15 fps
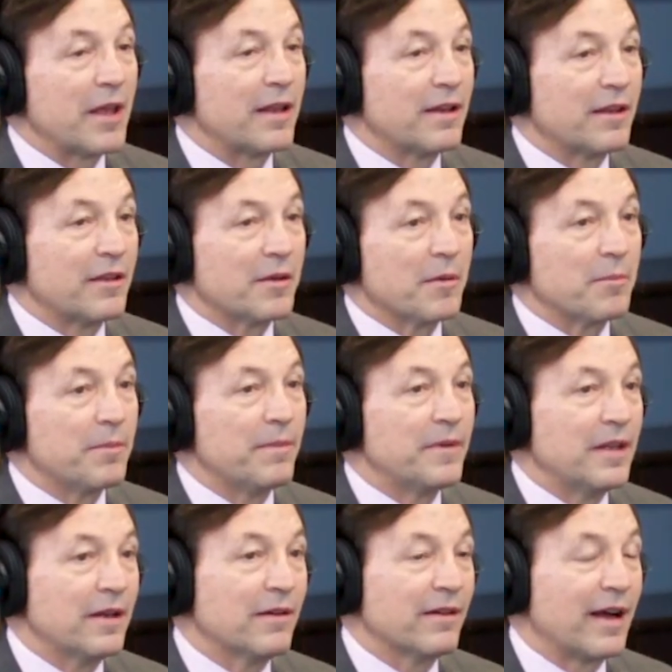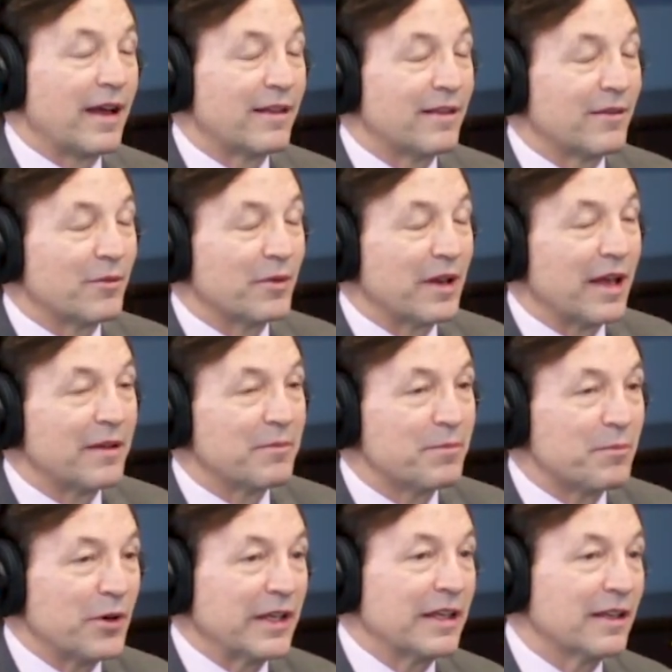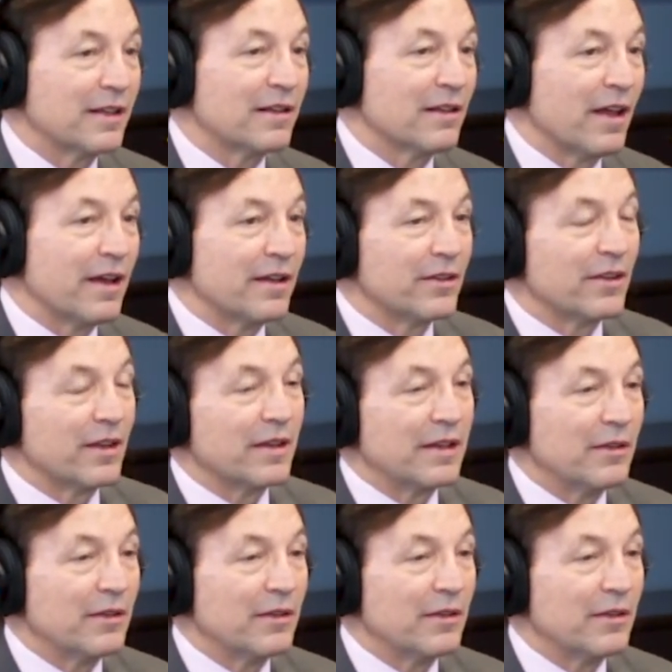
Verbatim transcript: I'm not, uh, you know, I, when I bring in clients that uh,